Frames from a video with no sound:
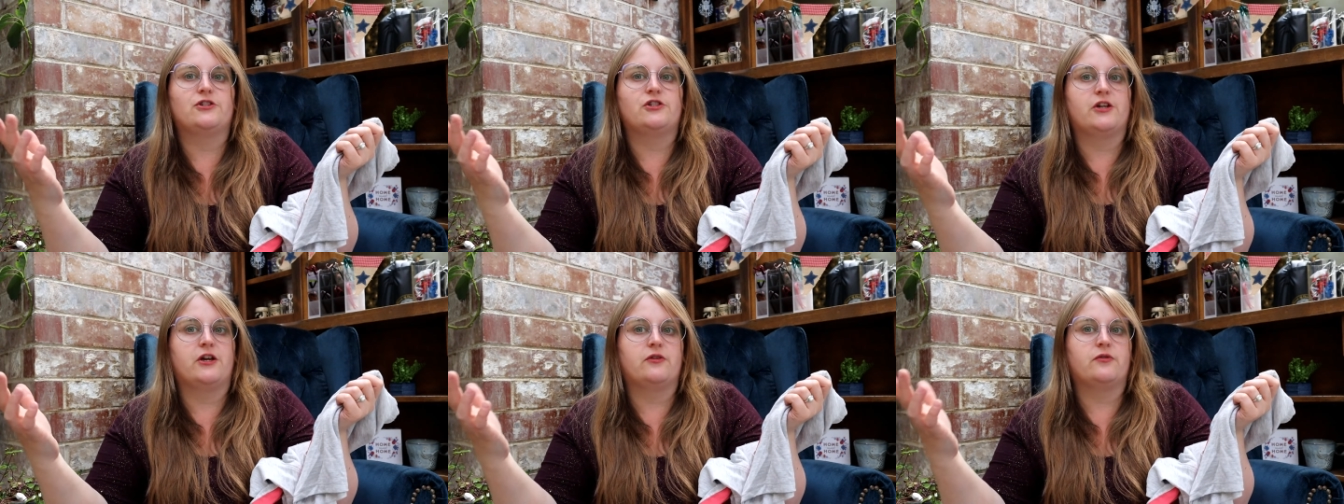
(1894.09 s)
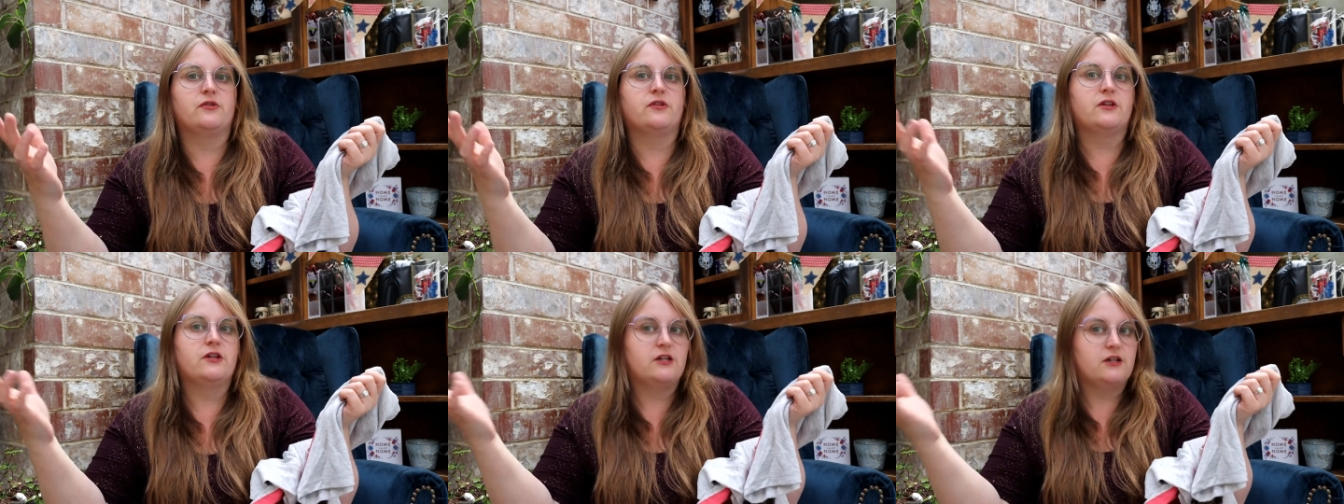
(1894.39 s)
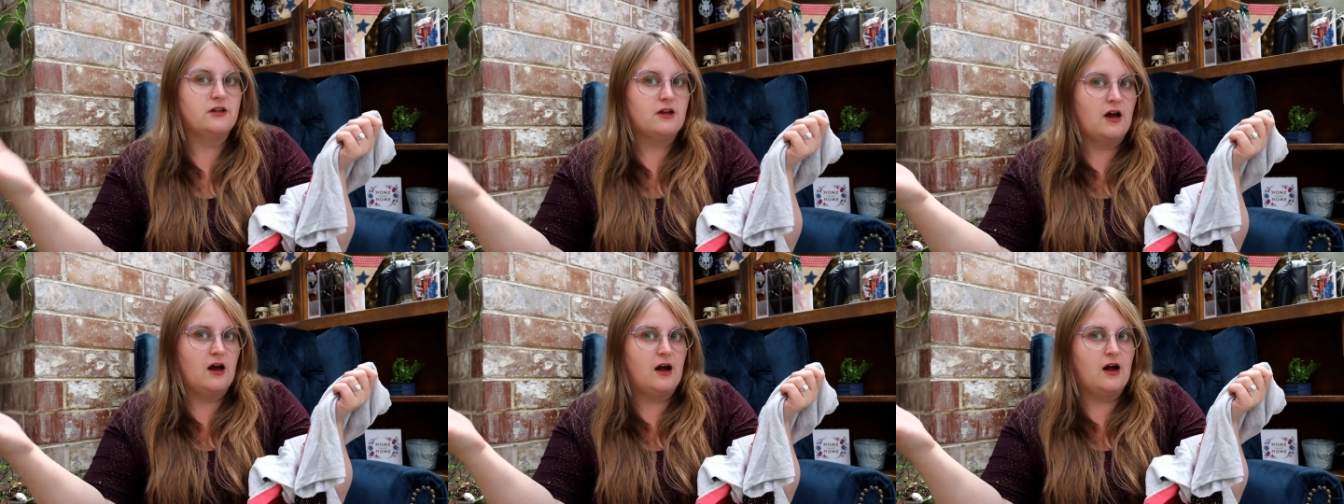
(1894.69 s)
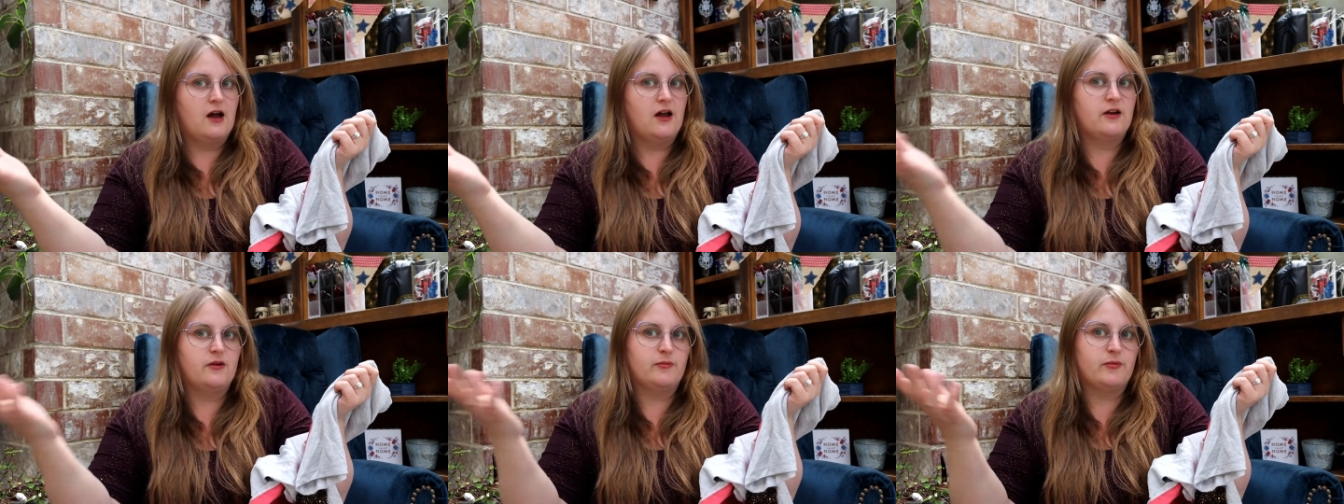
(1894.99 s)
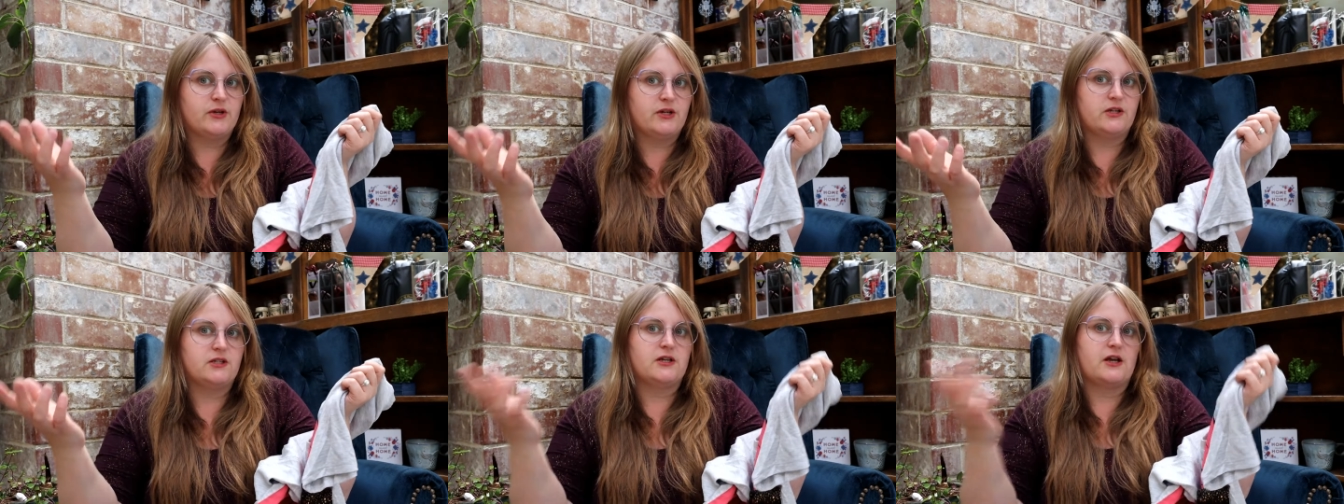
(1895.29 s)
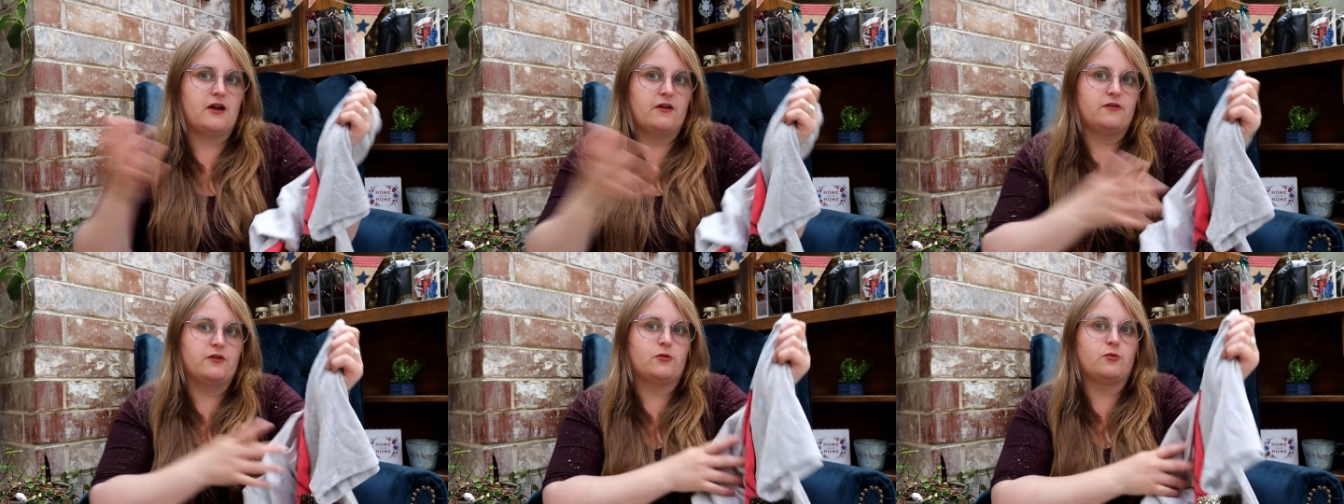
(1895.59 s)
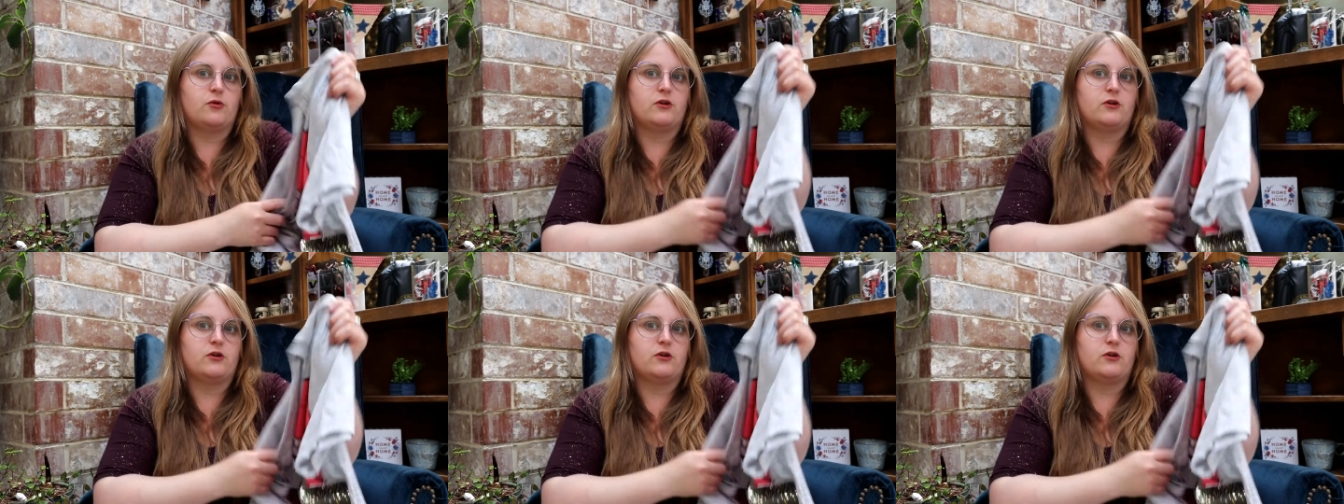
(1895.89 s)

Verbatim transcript: Generally not but every